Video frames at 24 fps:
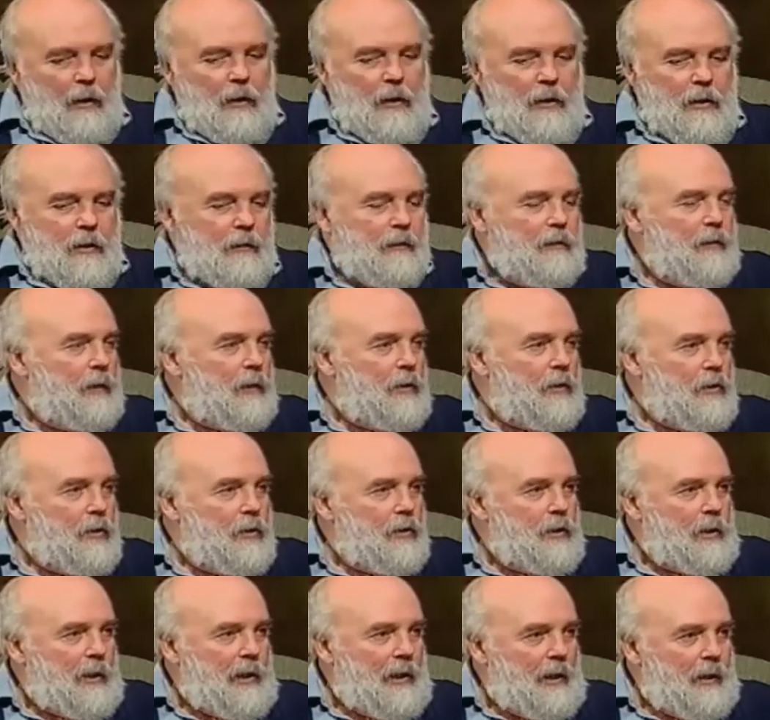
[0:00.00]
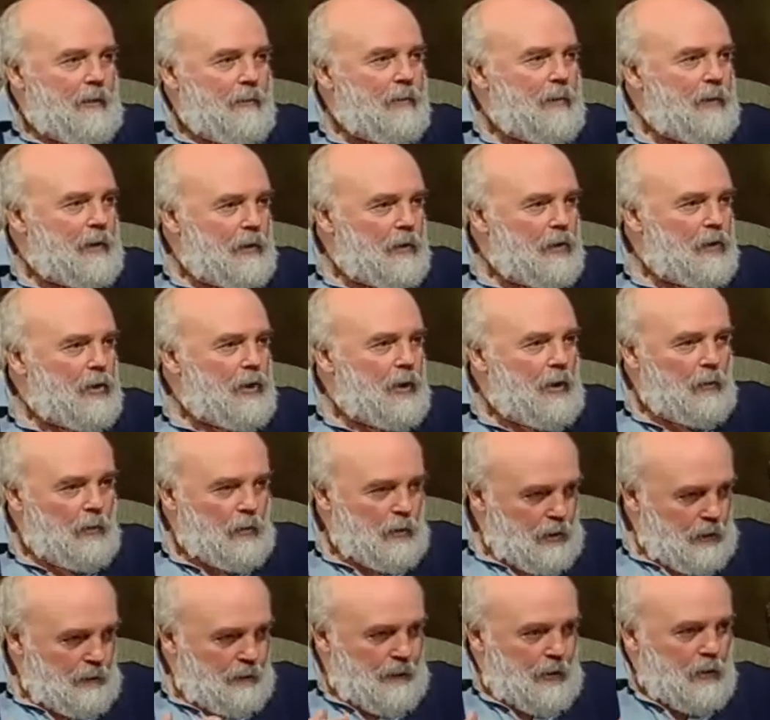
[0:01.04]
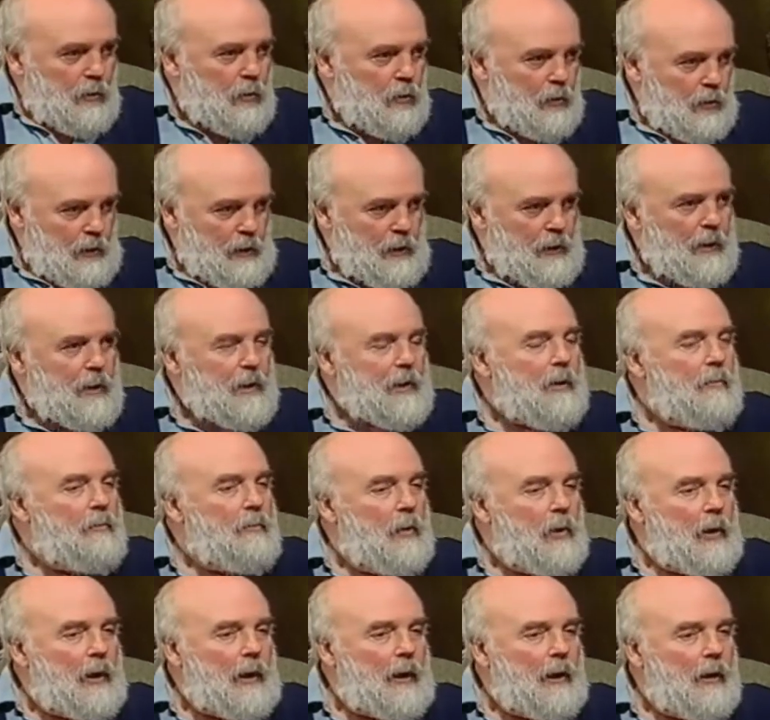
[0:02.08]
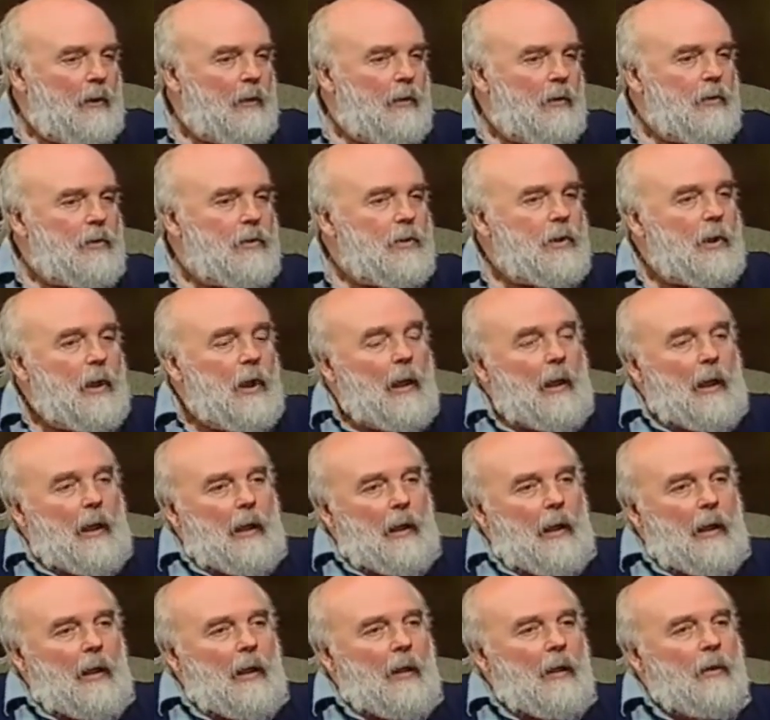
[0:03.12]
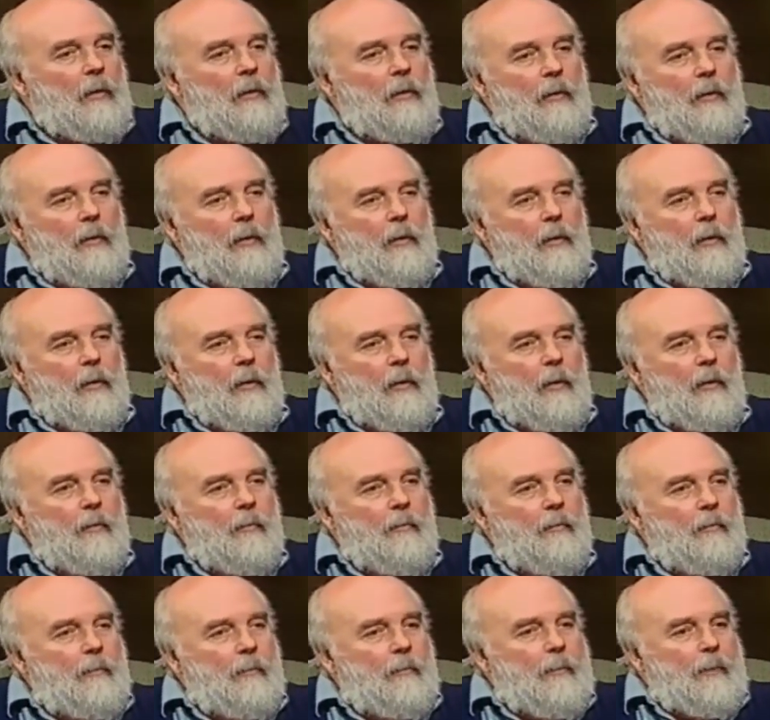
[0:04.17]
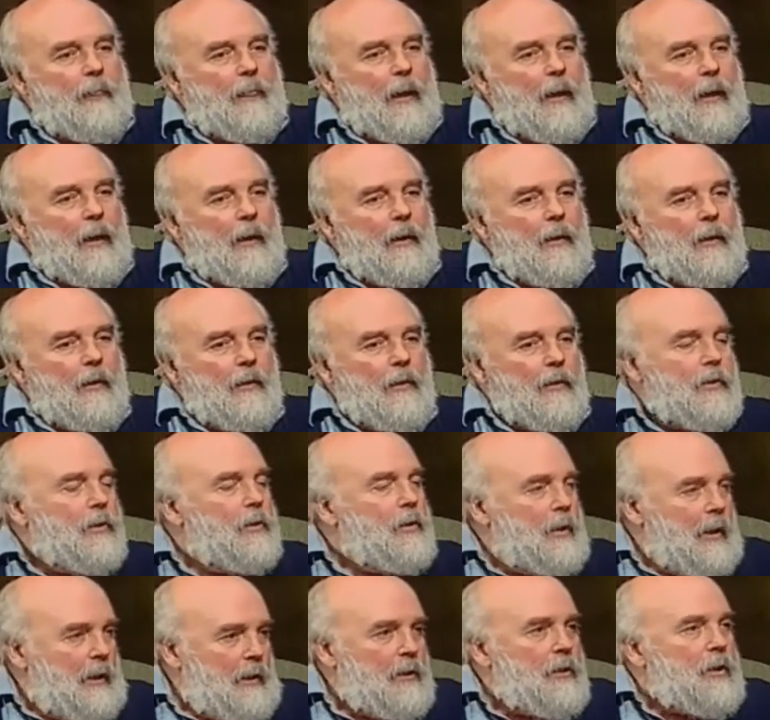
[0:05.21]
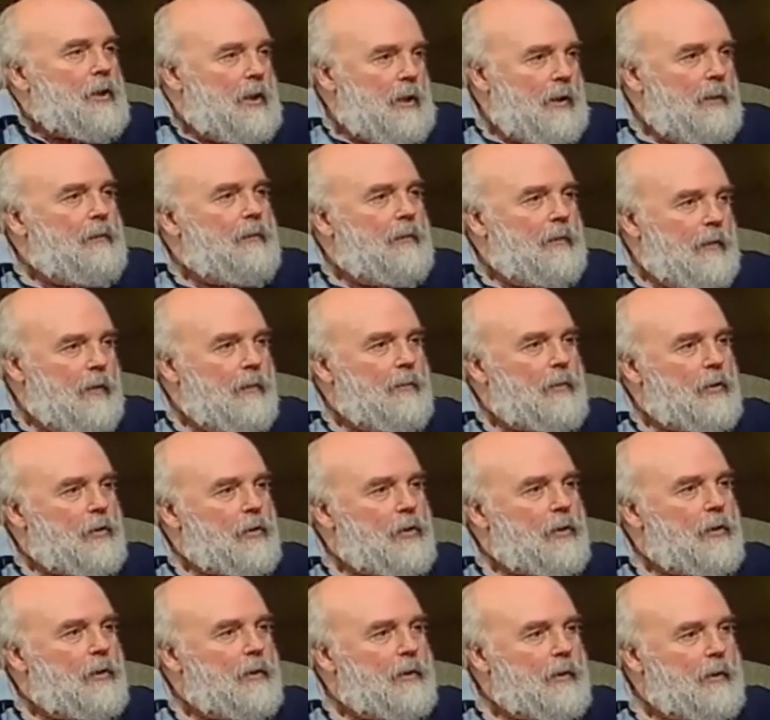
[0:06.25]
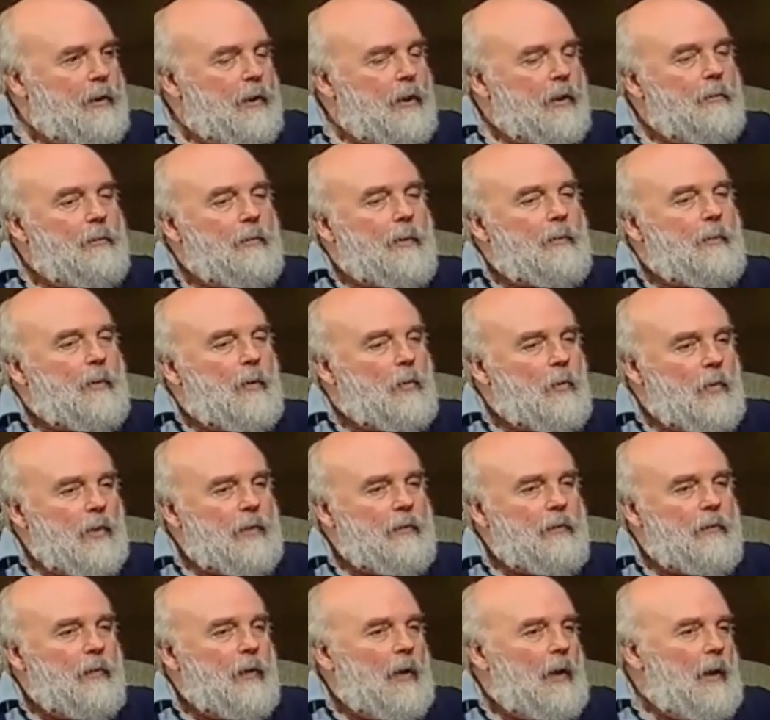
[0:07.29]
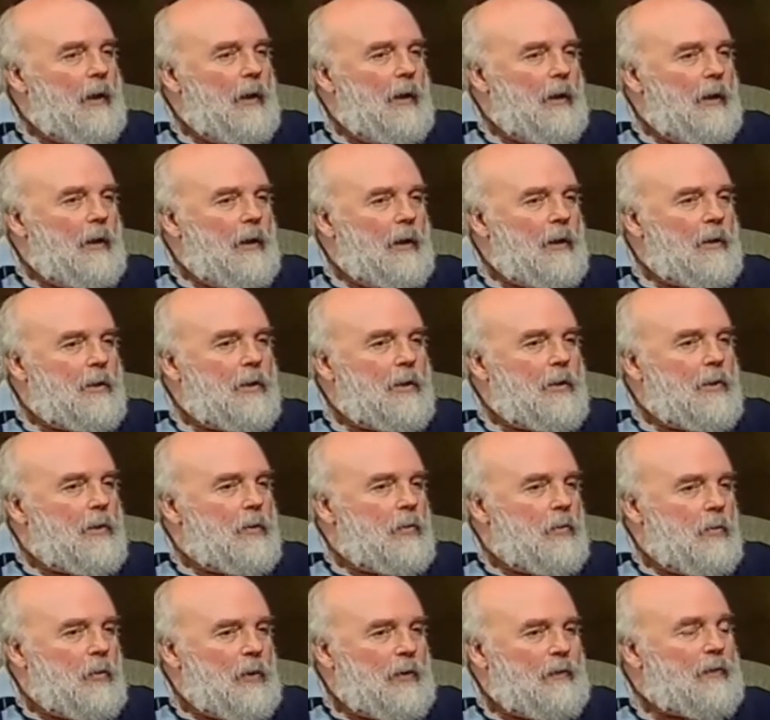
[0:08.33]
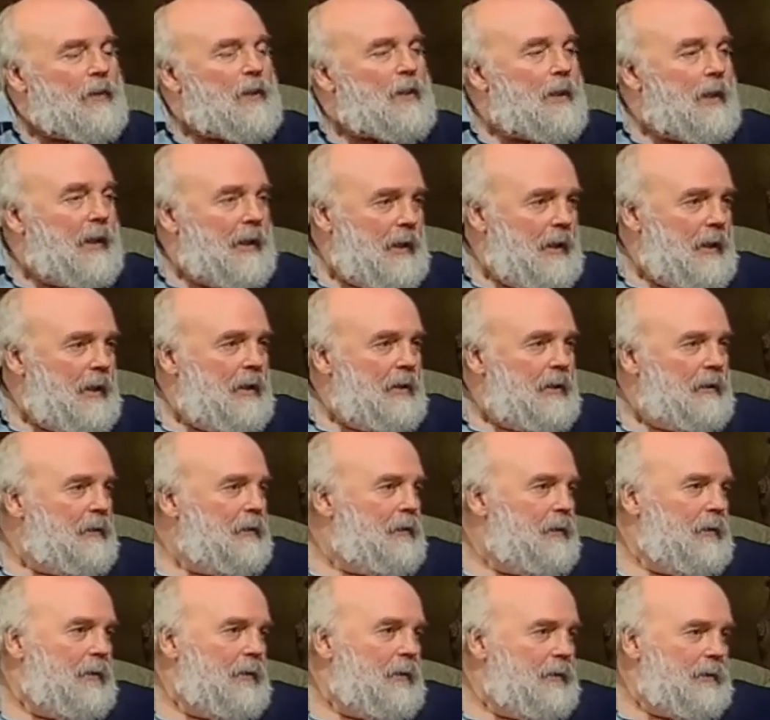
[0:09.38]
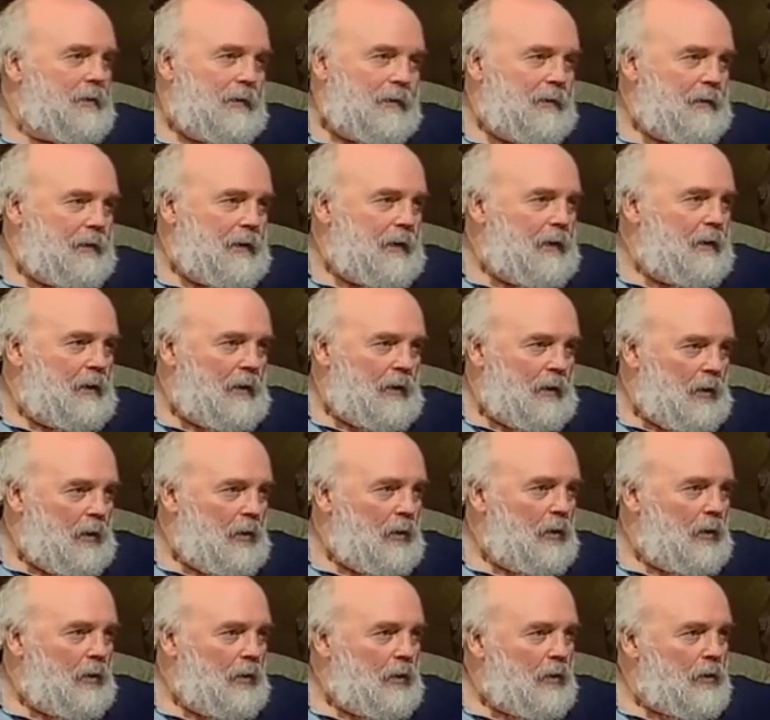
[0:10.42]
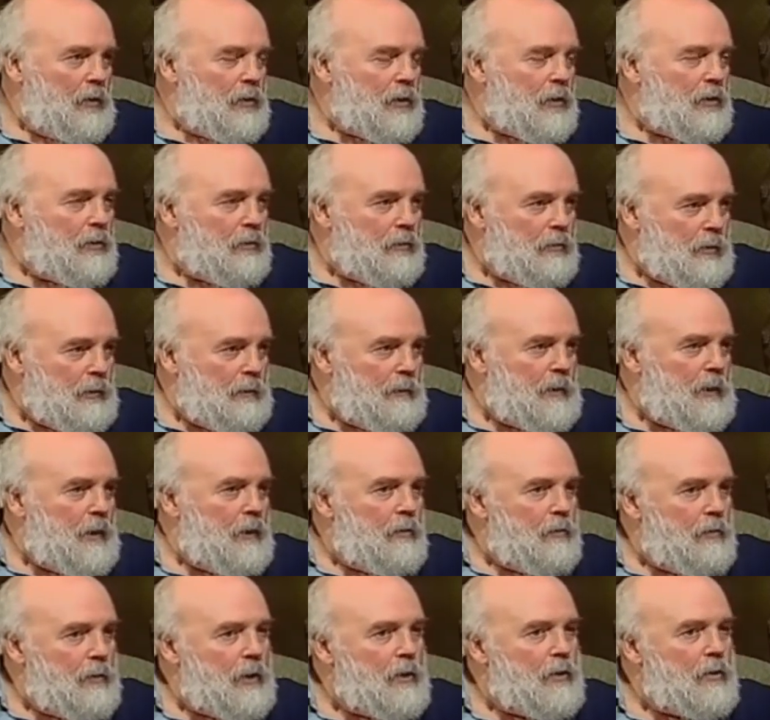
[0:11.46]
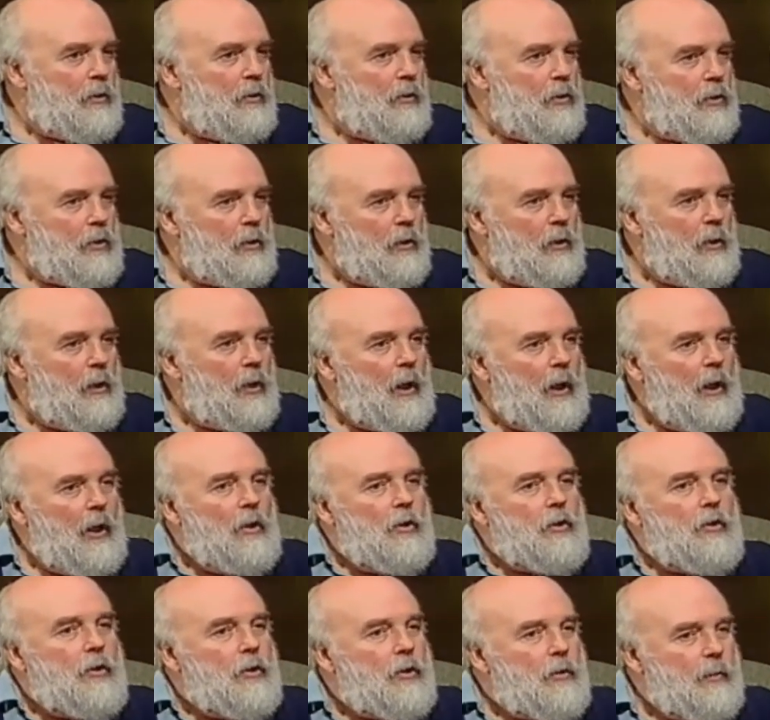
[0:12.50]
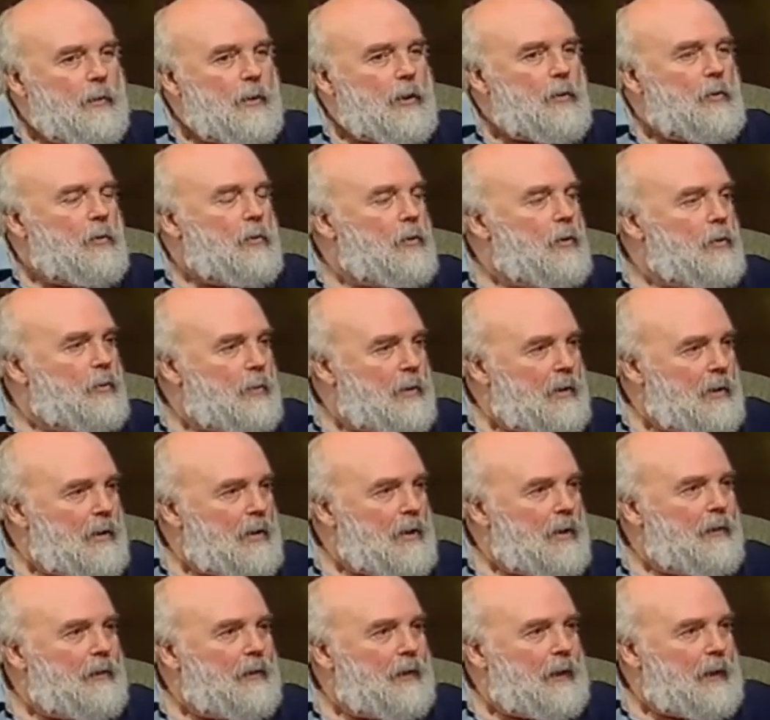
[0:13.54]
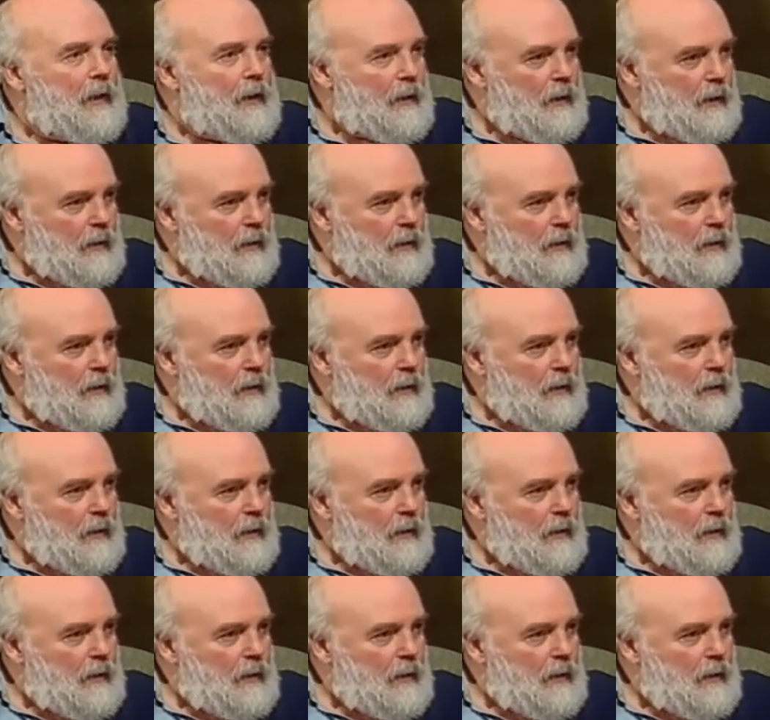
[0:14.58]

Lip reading: intervention, the empty chair, where she'll be talking to somebody else. And this does come from Gestalt therapy, but we've studied it for 15 years and done research on it, so it's much more specific and